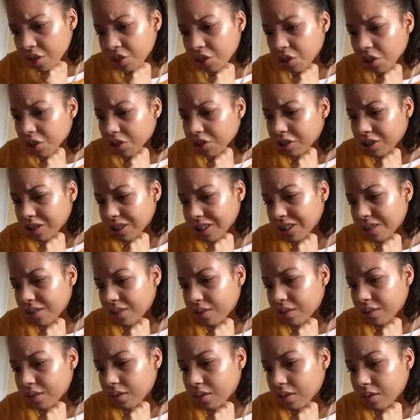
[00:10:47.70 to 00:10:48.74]
Doctor,
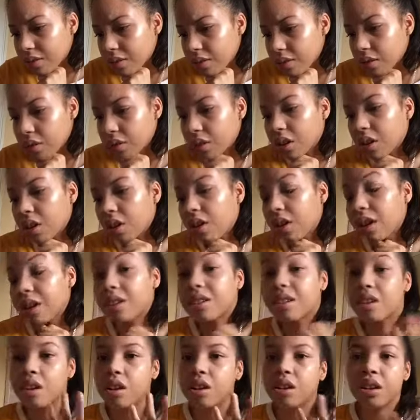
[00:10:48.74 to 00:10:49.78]
I
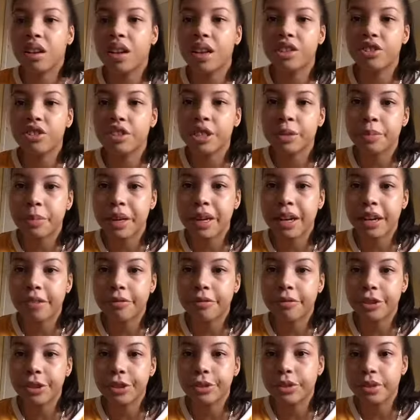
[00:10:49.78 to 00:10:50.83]
can I just spell
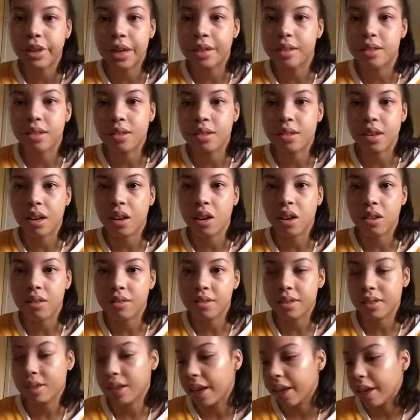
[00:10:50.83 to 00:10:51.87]
out for you guys because I
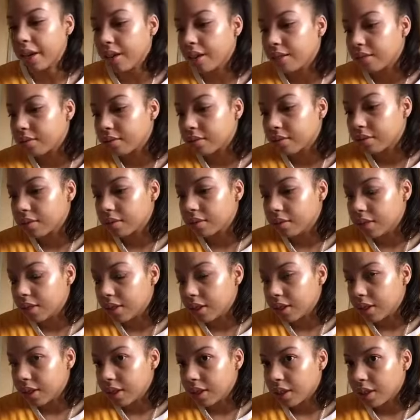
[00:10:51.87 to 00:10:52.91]
can't say it.
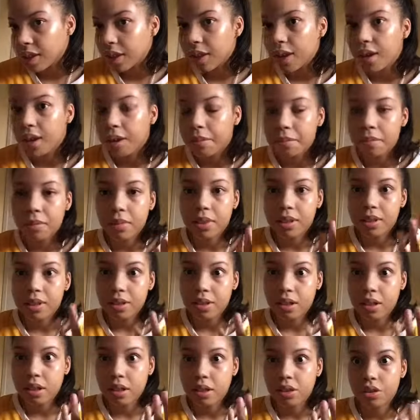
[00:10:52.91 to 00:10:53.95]
My
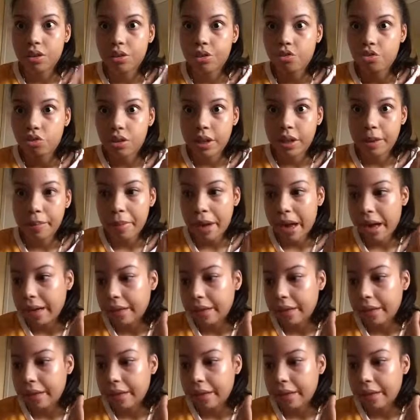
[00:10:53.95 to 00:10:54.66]
dyslexia is really